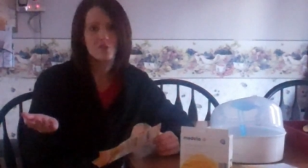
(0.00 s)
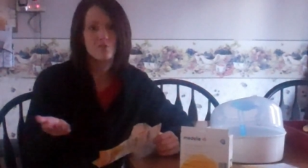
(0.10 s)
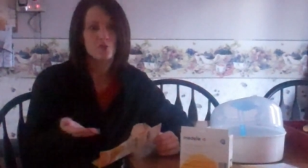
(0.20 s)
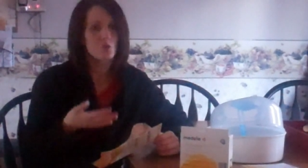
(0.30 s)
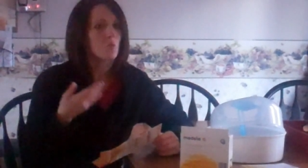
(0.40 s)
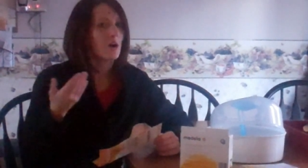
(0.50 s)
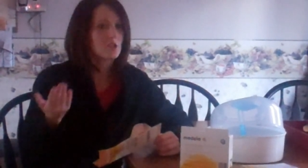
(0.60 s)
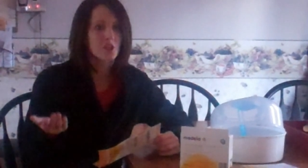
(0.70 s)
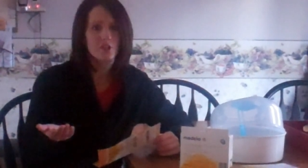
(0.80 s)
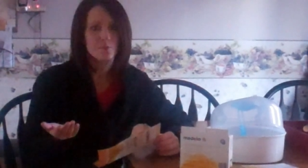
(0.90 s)
of just
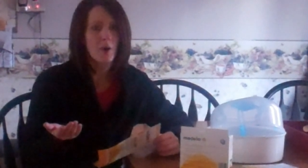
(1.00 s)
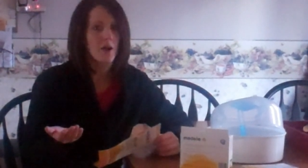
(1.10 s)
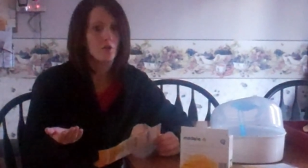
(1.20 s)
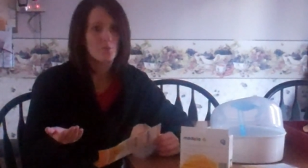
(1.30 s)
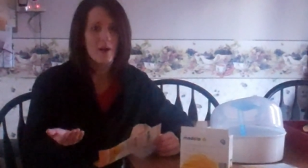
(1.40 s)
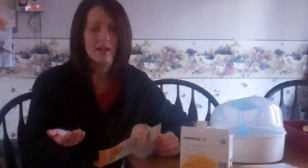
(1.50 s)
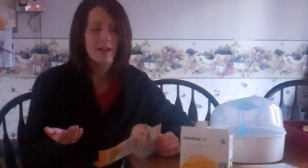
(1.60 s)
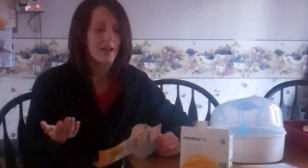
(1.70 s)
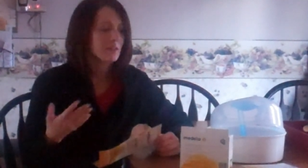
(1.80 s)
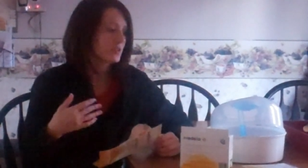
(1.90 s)
washing his bottles by
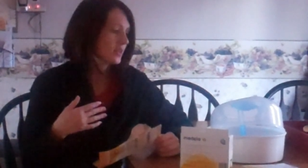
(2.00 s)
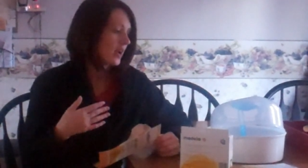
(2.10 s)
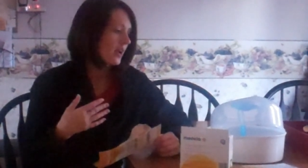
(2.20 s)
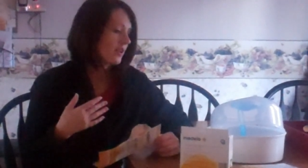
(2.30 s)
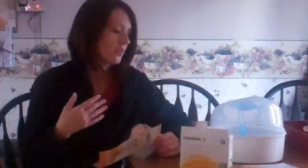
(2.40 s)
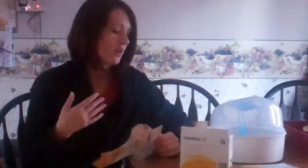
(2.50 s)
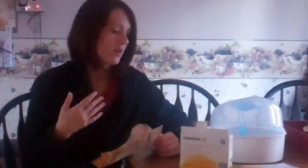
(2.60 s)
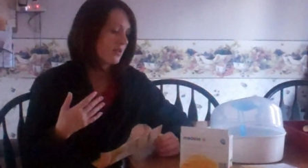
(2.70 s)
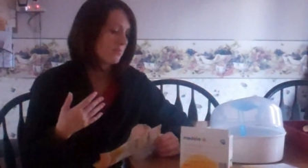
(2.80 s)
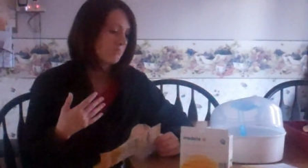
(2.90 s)
hand and
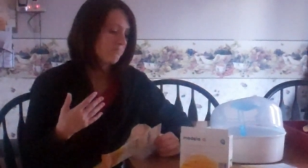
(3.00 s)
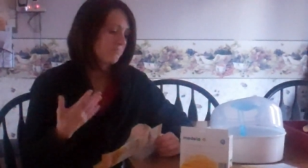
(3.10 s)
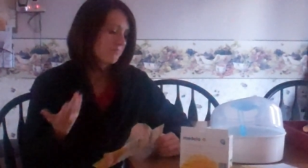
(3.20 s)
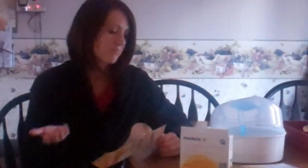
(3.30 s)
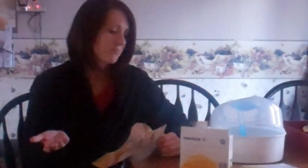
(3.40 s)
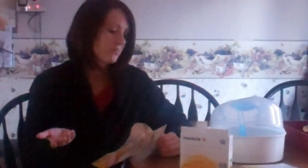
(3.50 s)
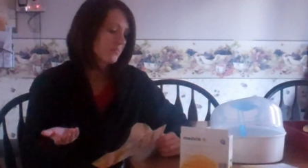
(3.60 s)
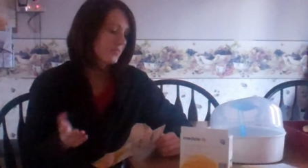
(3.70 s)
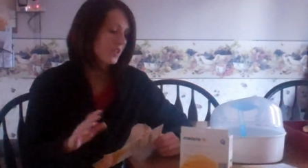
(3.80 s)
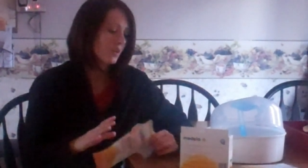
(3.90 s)

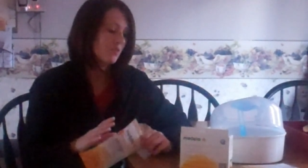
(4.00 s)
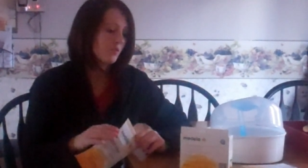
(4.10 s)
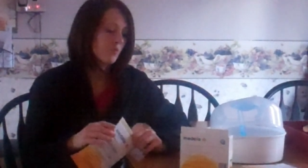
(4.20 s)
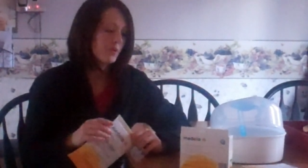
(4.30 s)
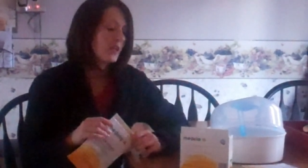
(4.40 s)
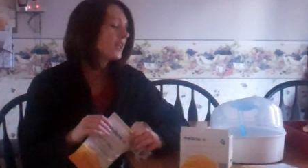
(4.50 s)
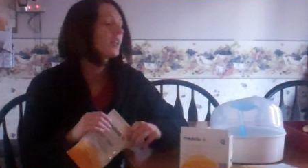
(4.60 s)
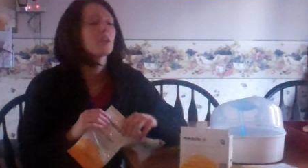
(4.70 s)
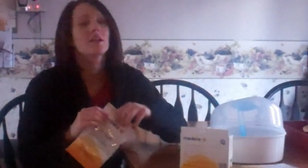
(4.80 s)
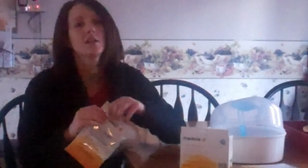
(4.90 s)
you know, hoping that he
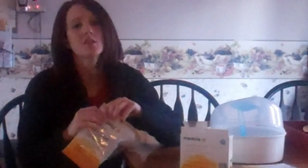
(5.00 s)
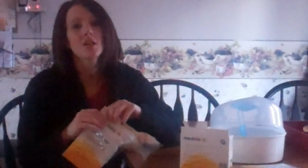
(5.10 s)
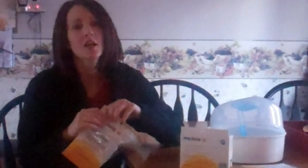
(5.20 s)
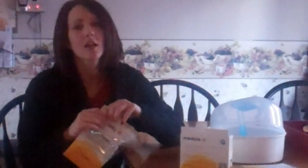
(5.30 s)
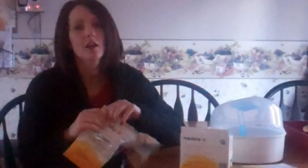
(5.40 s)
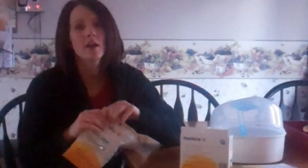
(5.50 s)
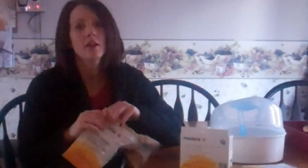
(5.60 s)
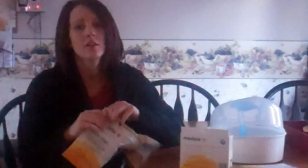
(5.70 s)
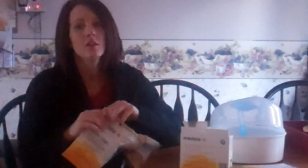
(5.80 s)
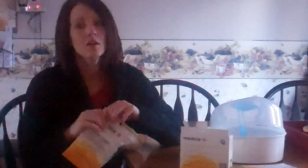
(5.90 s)
didn't get sick.
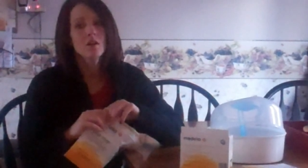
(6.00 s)
And